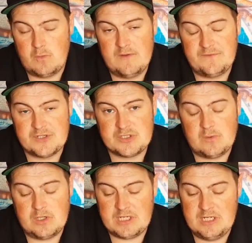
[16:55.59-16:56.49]
with the
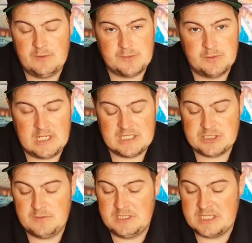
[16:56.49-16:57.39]
squonking, which we'll get
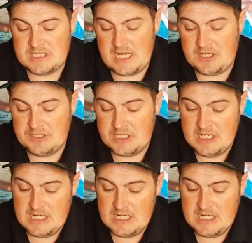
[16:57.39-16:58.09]
to in a second.